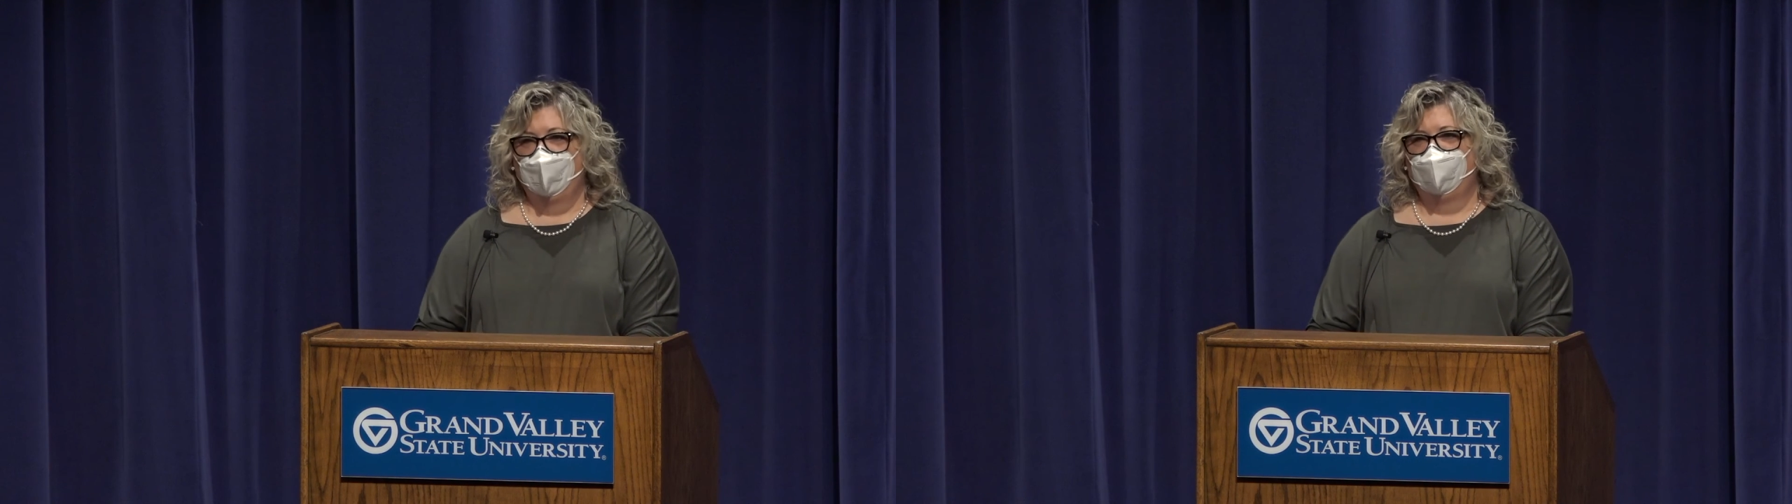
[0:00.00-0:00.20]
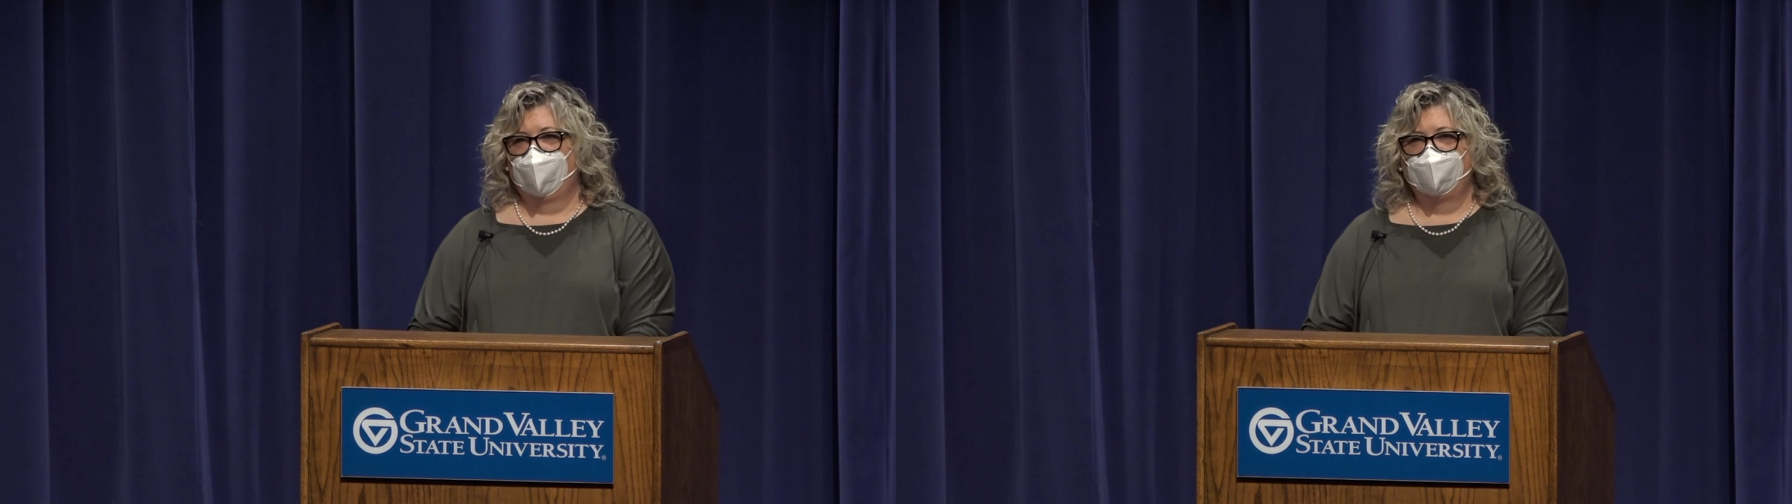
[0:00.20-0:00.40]

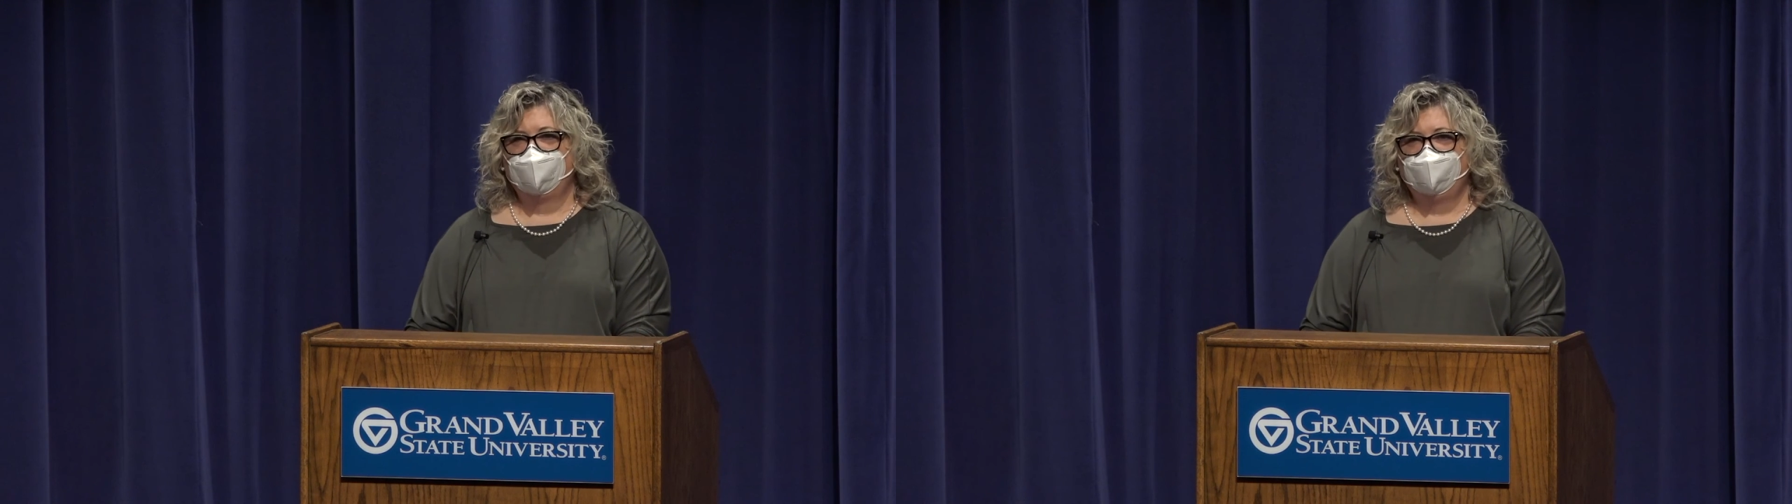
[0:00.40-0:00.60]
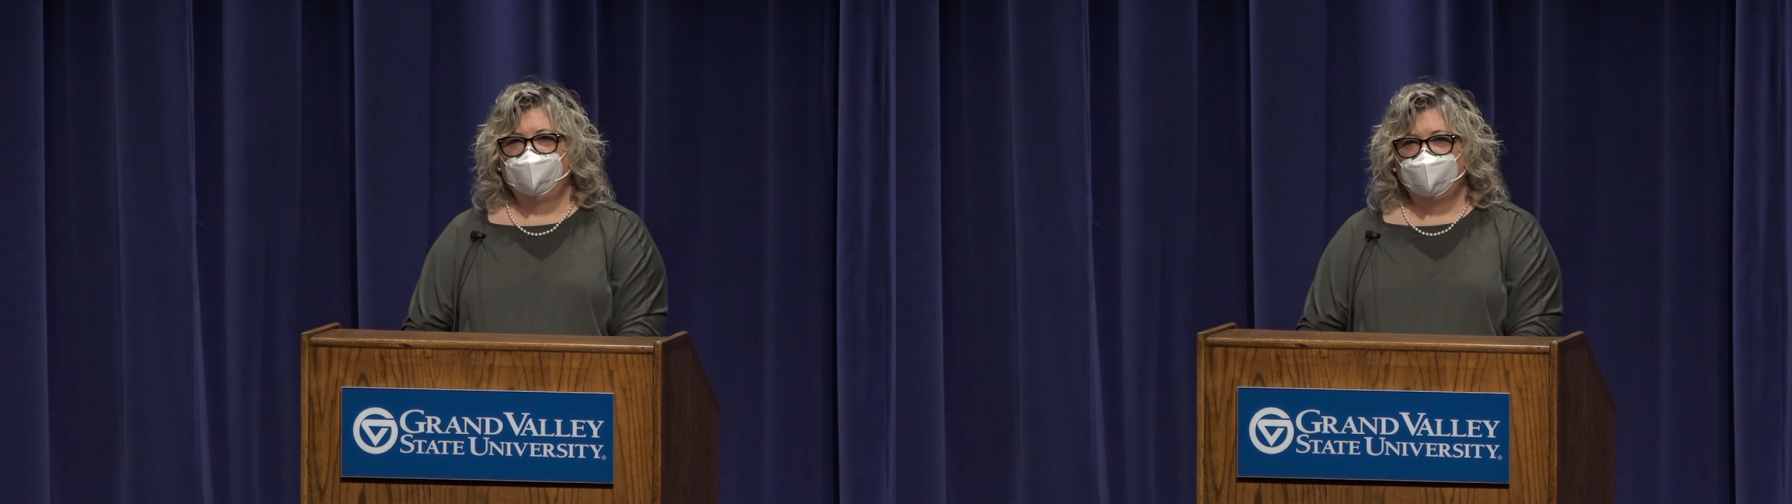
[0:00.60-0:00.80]
With all
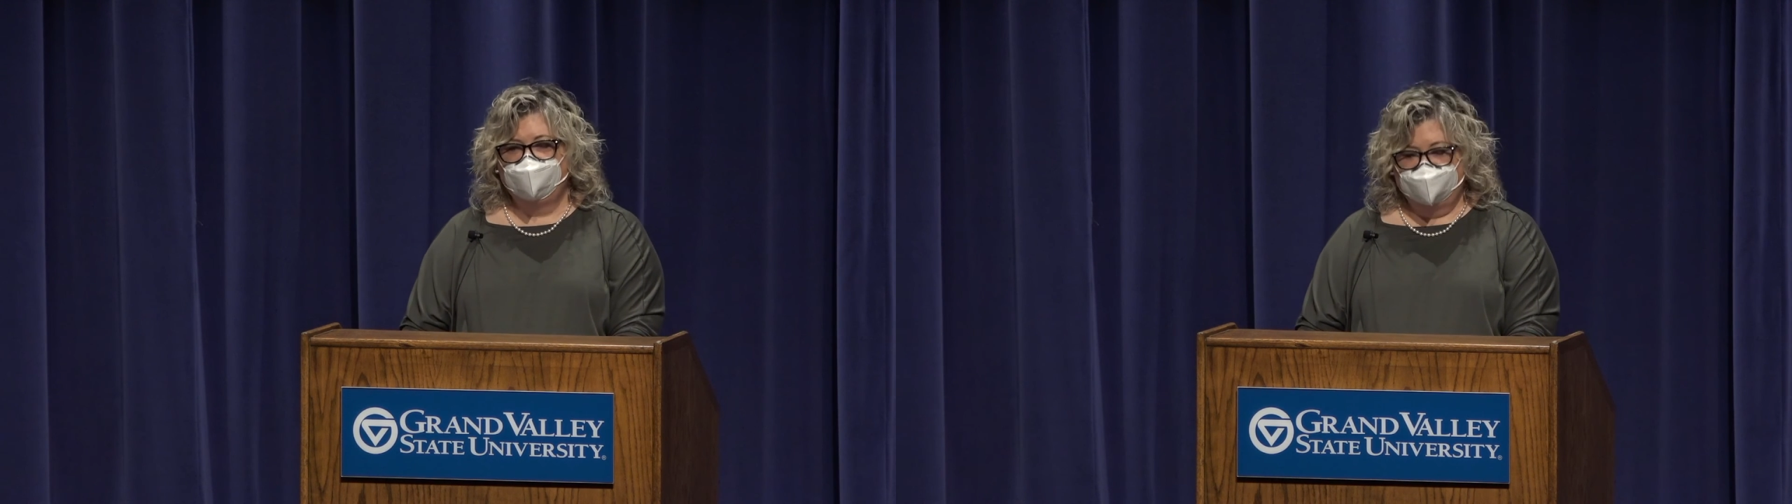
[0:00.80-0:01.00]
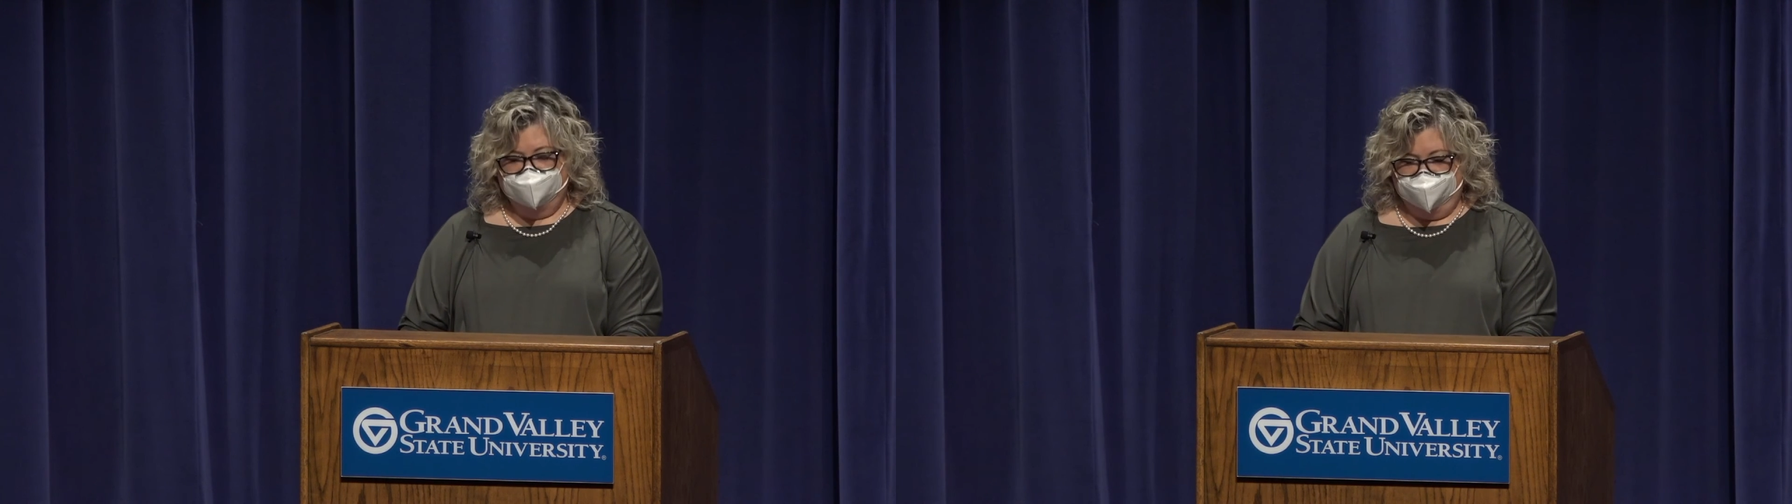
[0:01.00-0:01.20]
of the
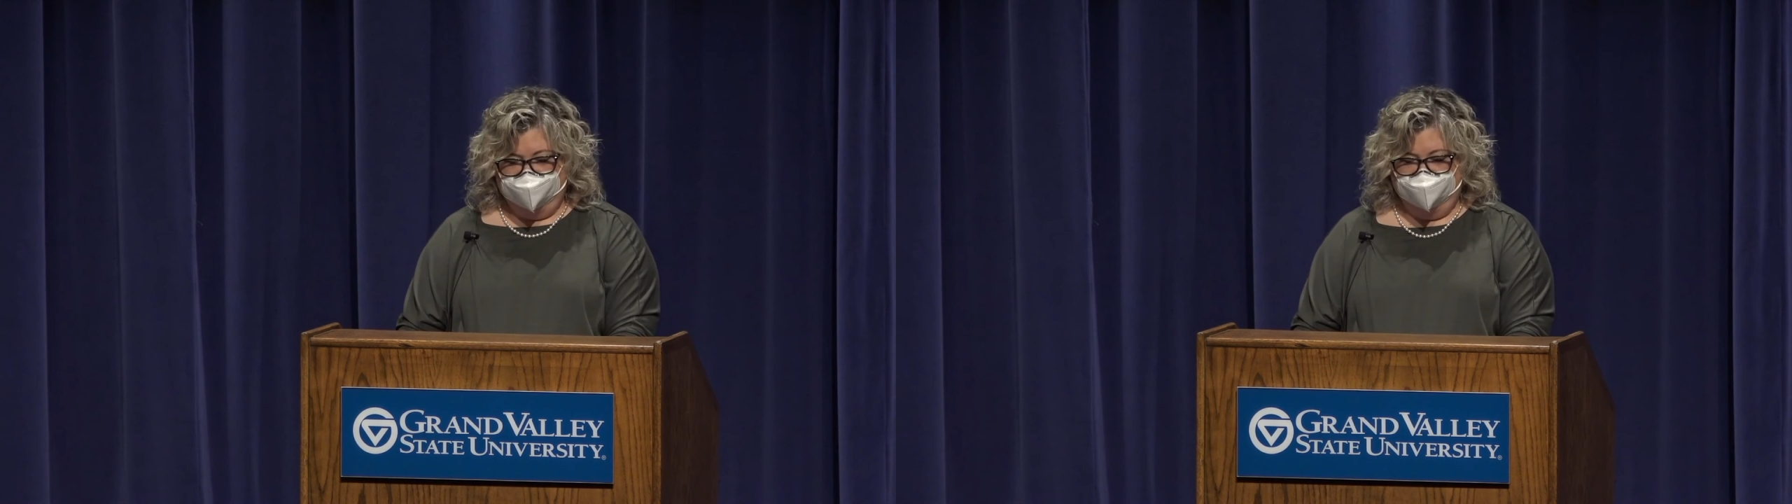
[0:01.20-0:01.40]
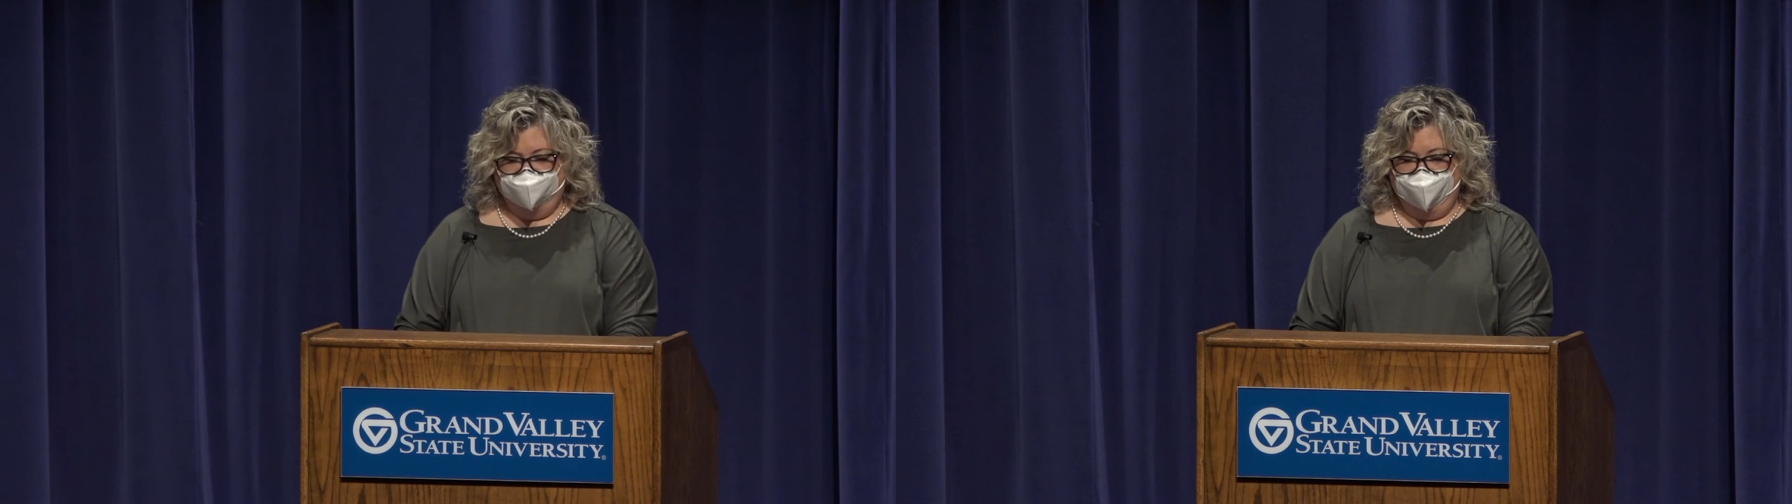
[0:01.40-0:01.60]
new diseases